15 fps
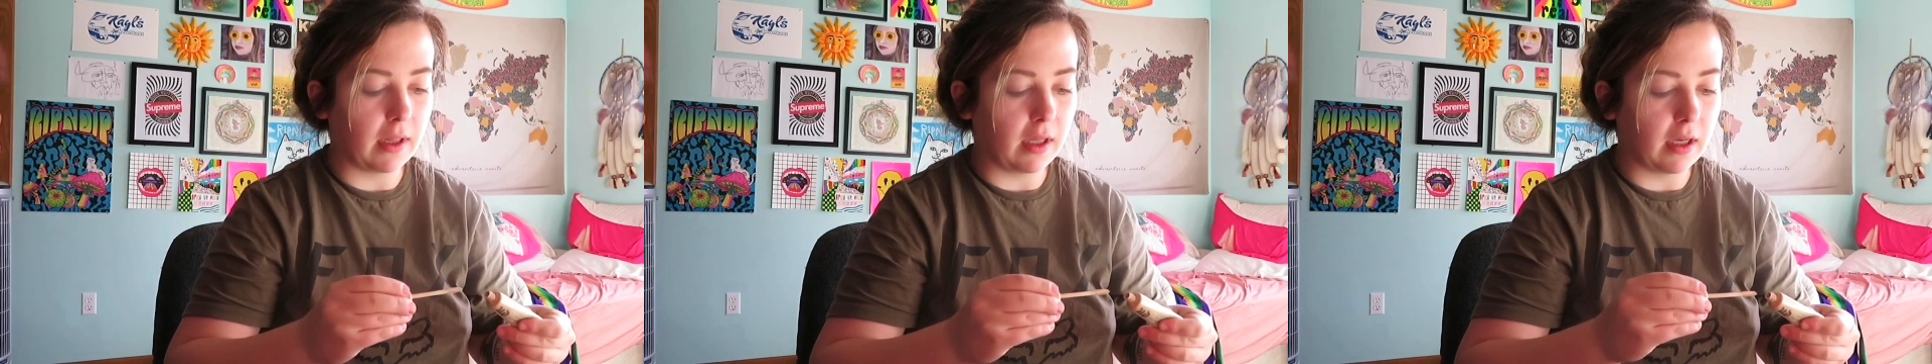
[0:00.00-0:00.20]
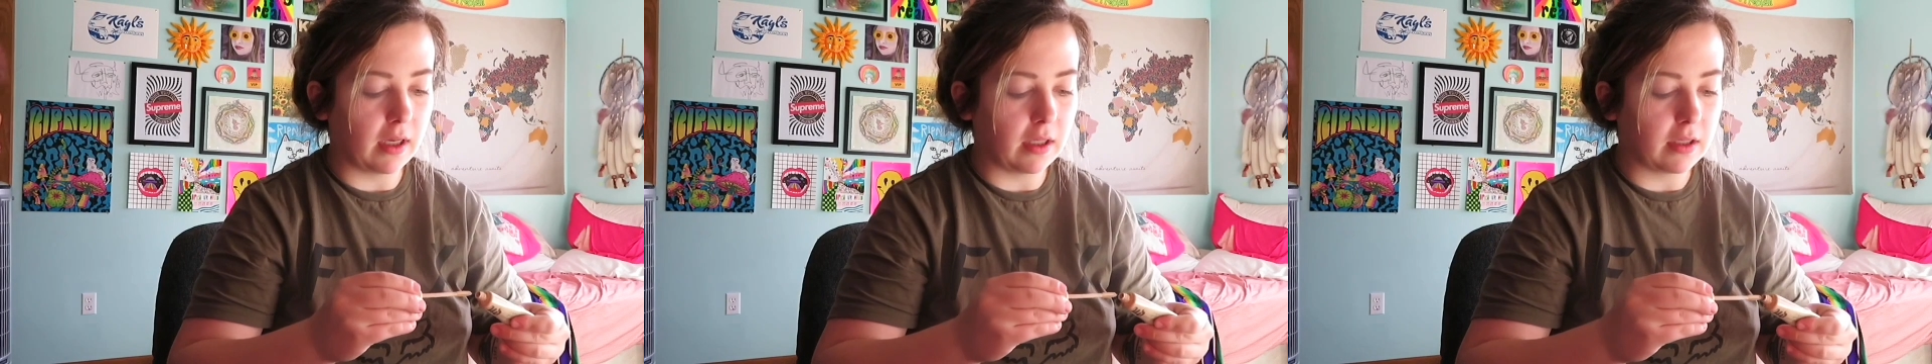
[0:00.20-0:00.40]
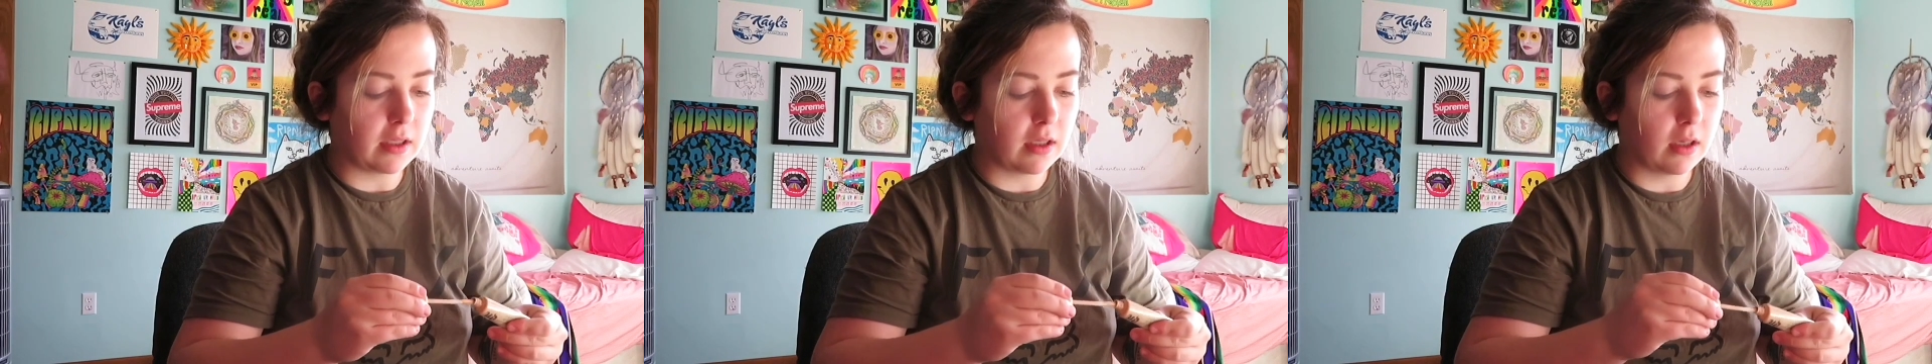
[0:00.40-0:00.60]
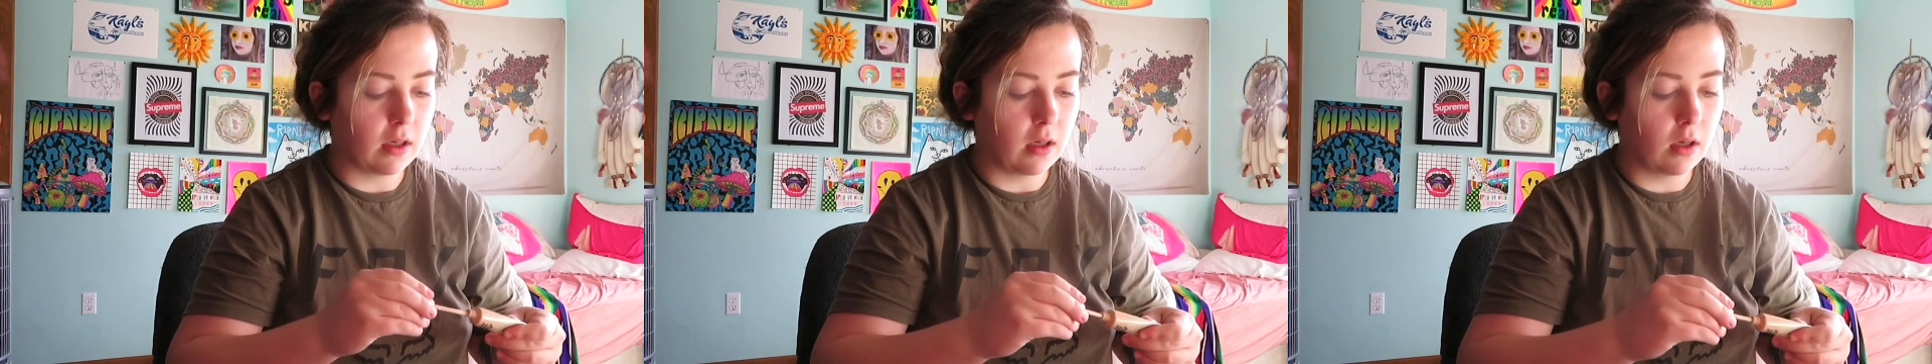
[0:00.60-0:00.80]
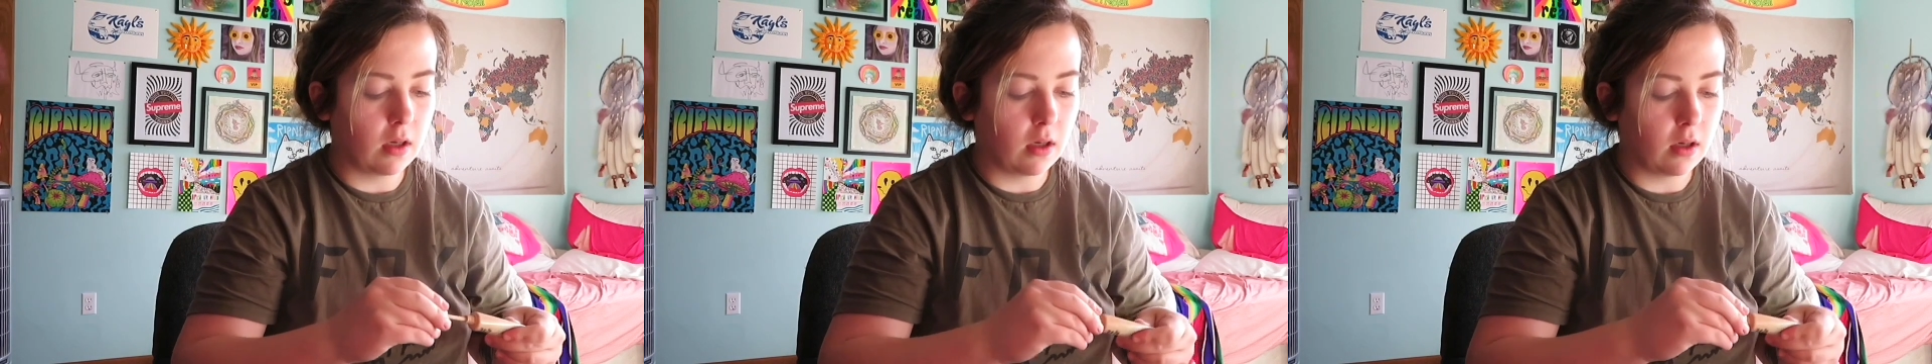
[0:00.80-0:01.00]
lids
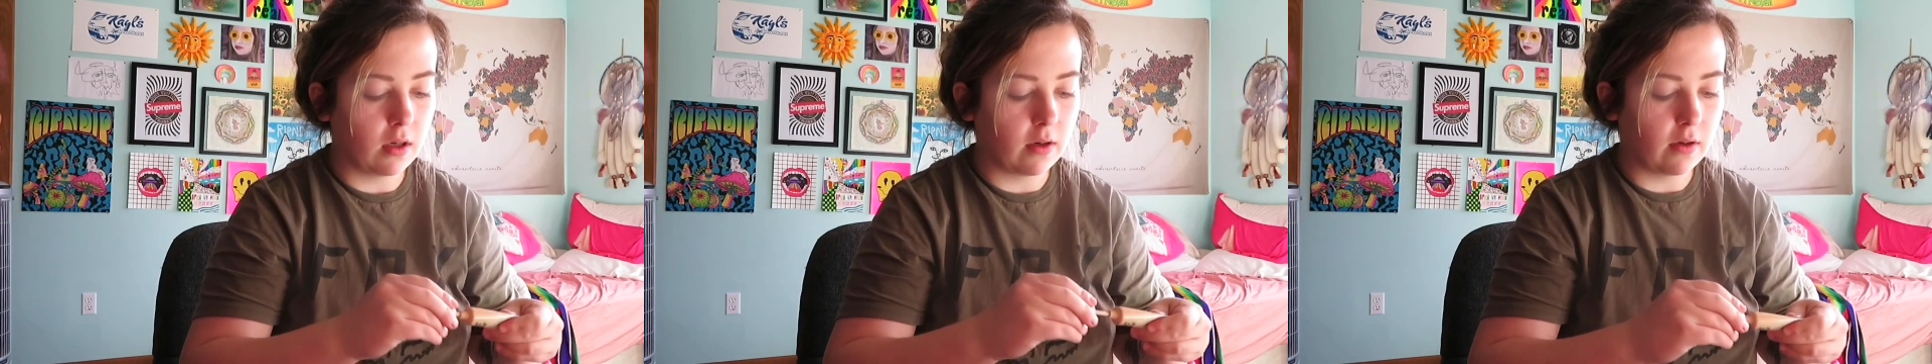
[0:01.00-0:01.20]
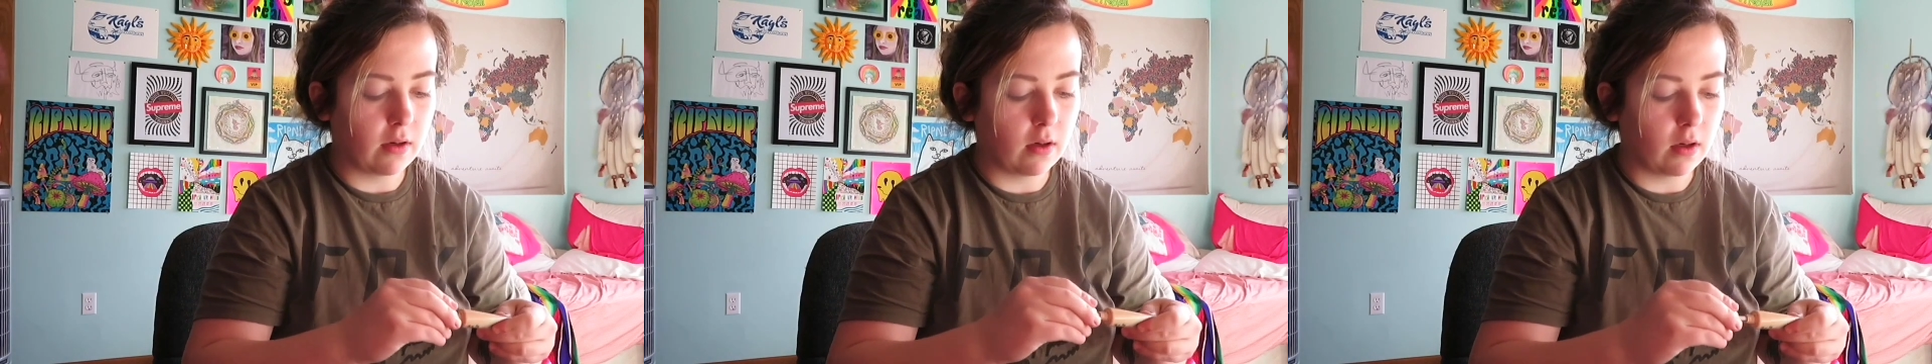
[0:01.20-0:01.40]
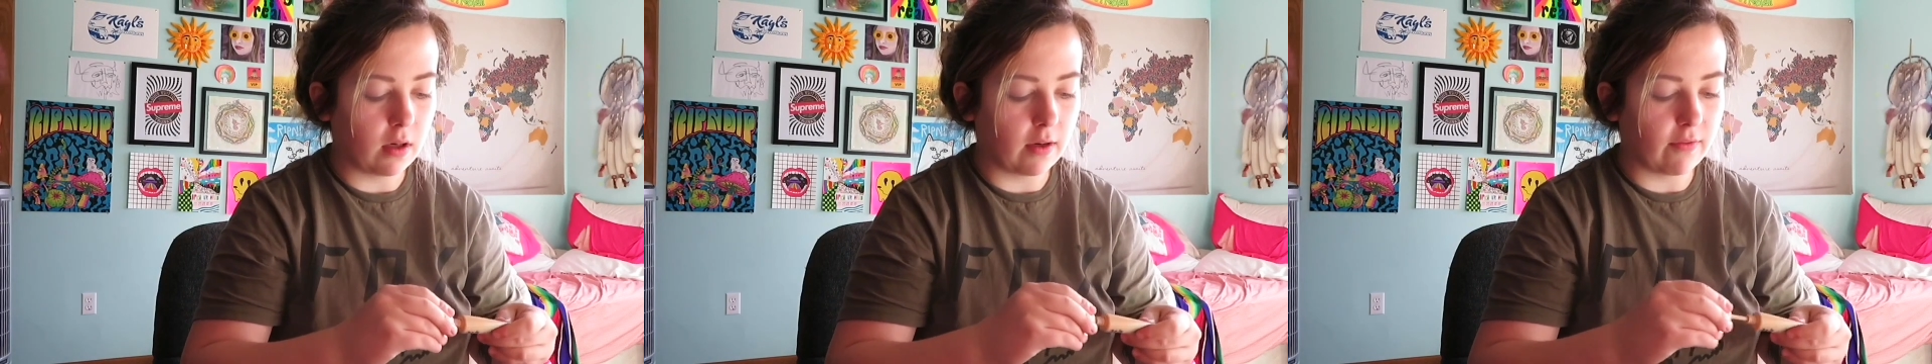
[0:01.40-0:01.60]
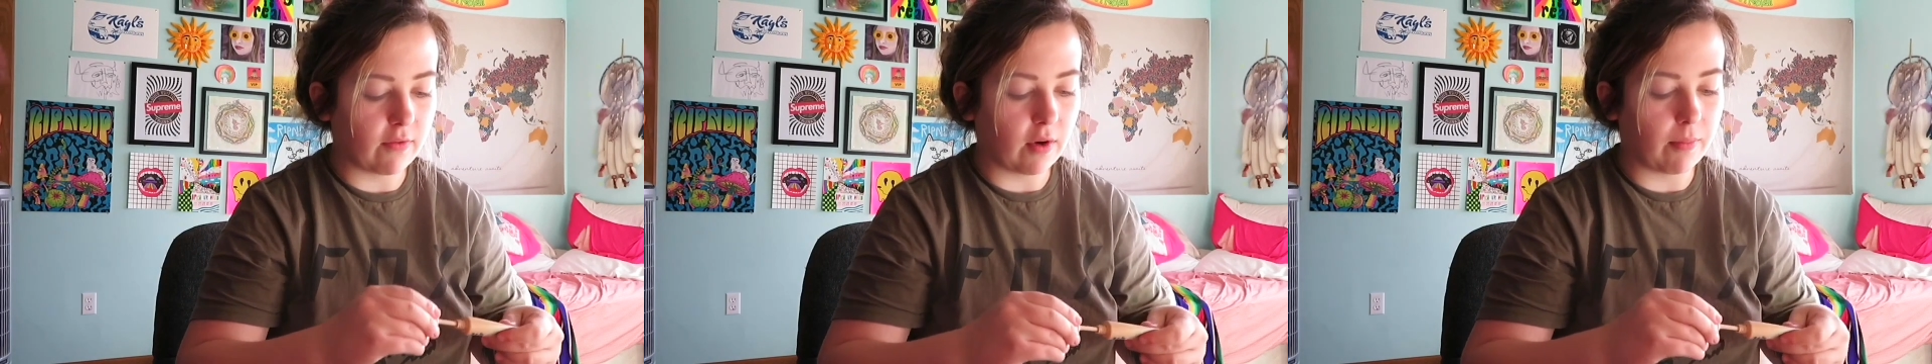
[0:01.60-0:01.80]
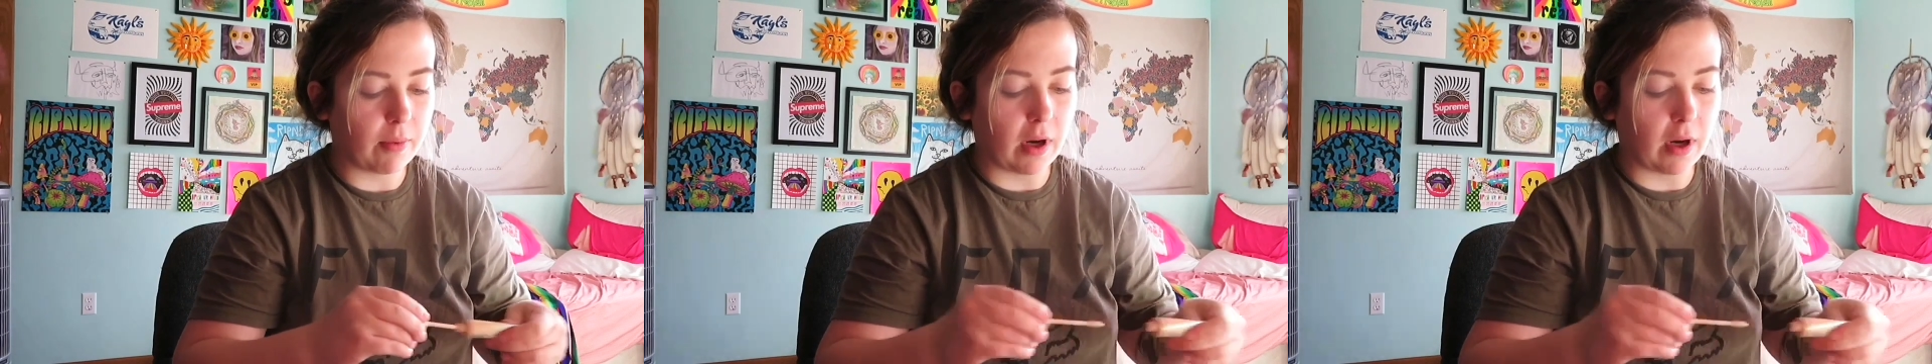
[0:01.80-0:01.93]
for a